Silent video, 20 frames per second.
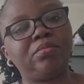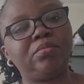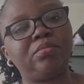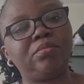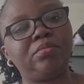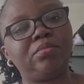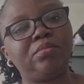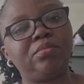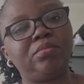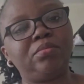
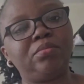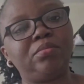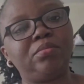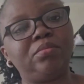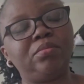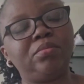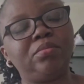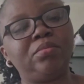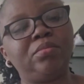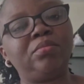I'm not
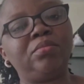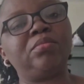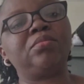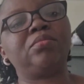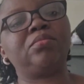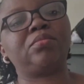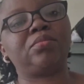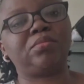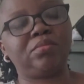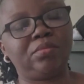sure of this
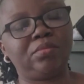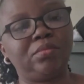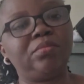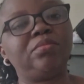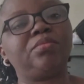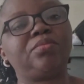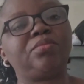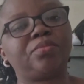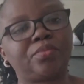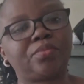exam, whether
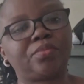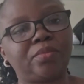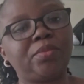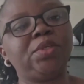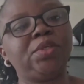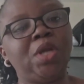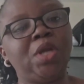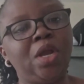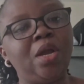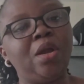it's there or
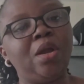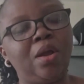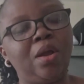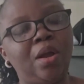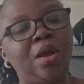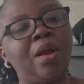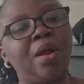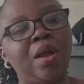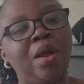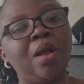not. This
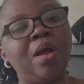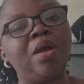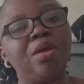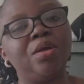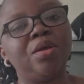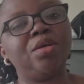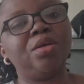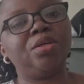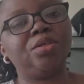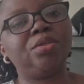is actually
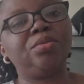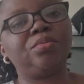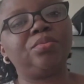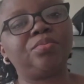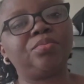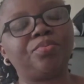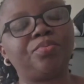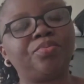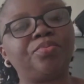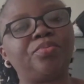the first
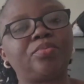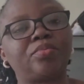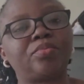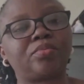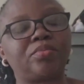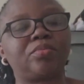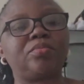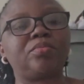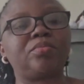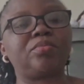time I'm
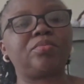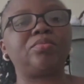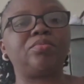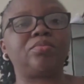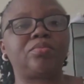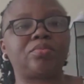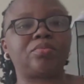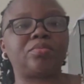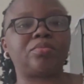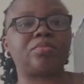hearing
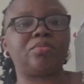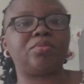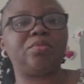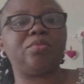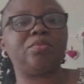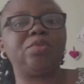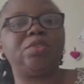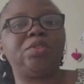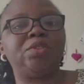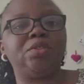about this
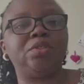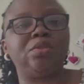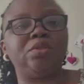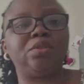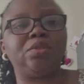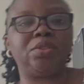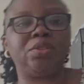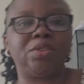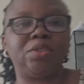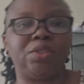
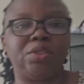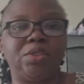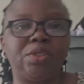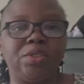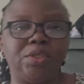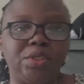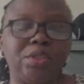examination.